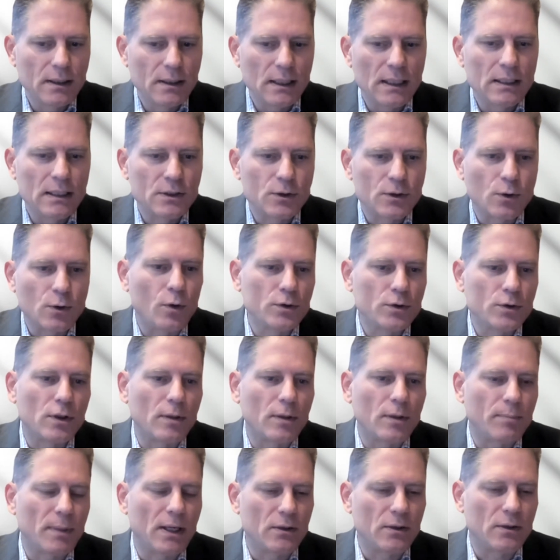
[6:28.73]
it's also
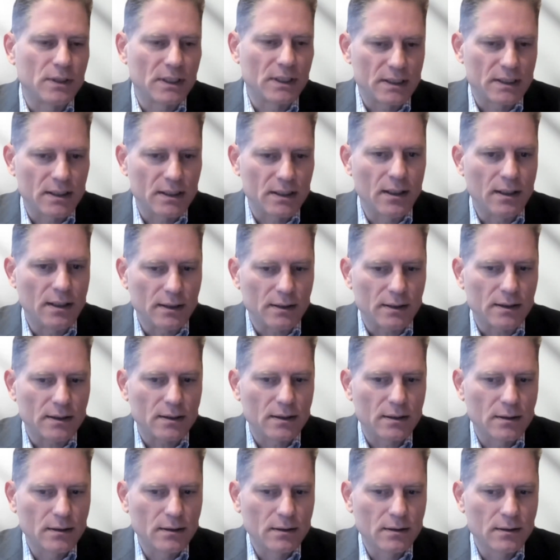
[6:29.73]
about
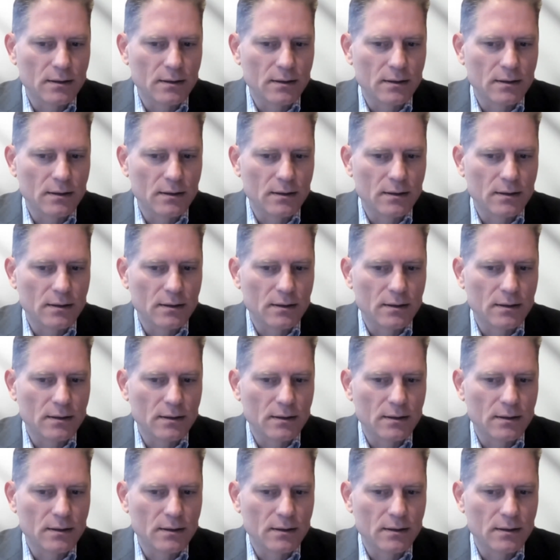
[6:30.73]
resilience.